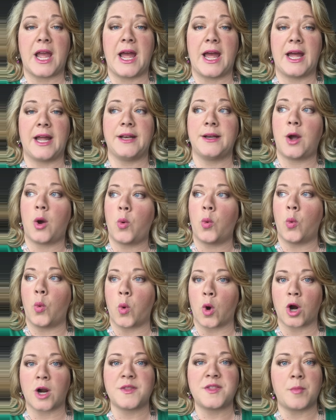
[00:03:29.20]
and
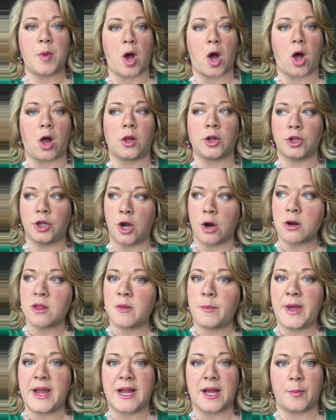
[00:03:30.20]
work them all. Go to
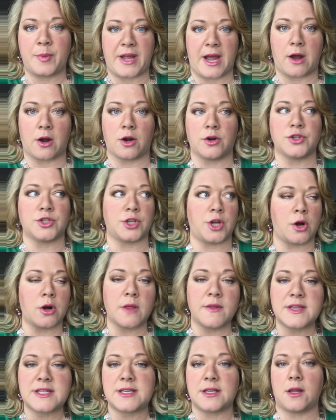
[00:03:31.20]
the makeup counters, go
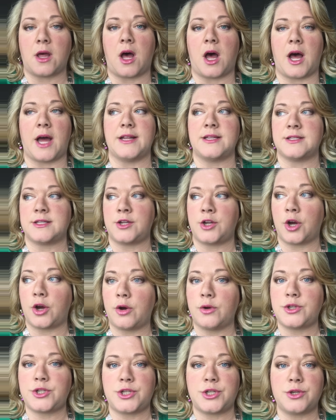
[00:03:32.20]
to the salons,
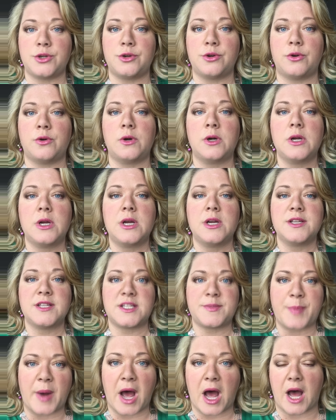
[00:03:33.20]
go to
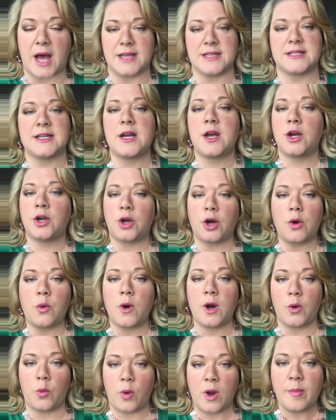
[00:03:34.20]
spas, go
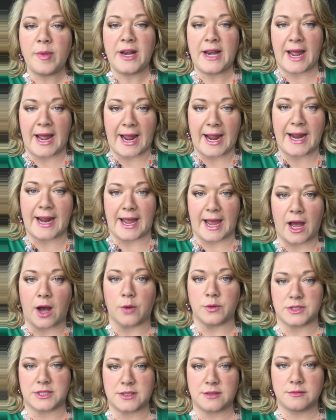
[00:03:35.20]
where women hang
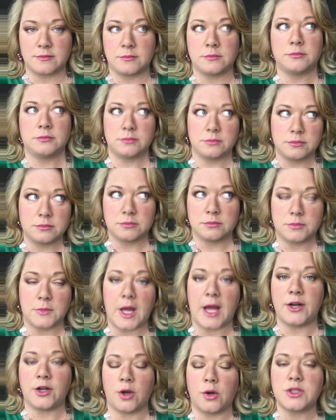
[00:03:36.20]
out
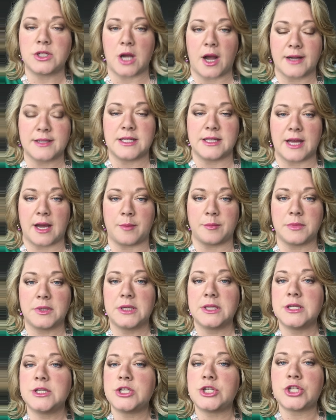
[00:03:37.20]
and go talk to them.
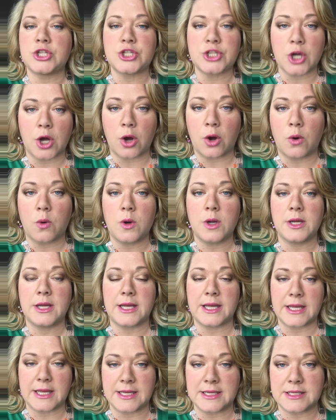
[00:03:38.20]
So
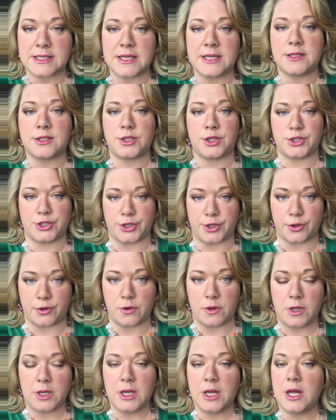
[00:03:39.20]
easy to
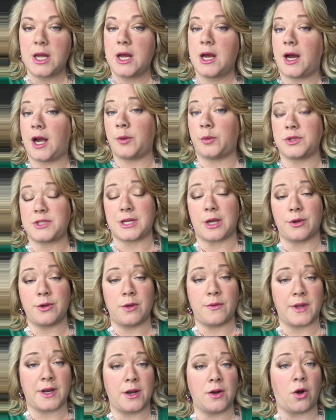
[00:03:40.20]
do. I will tell
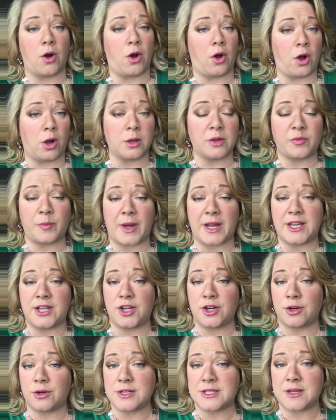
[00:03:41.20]
you that in all of my
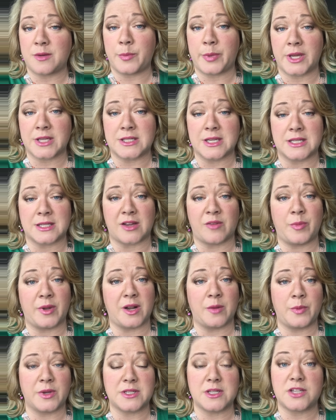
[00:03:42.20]
years in business, I've been
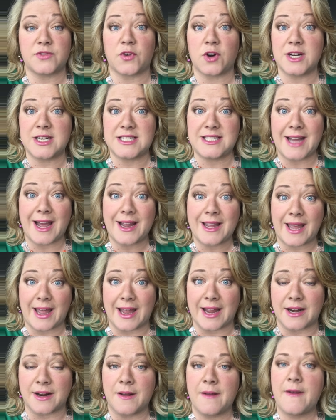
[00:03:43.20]
in business for a
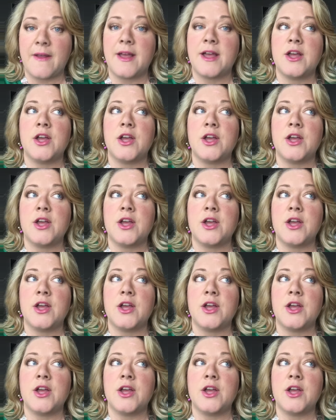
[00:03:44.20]
decade,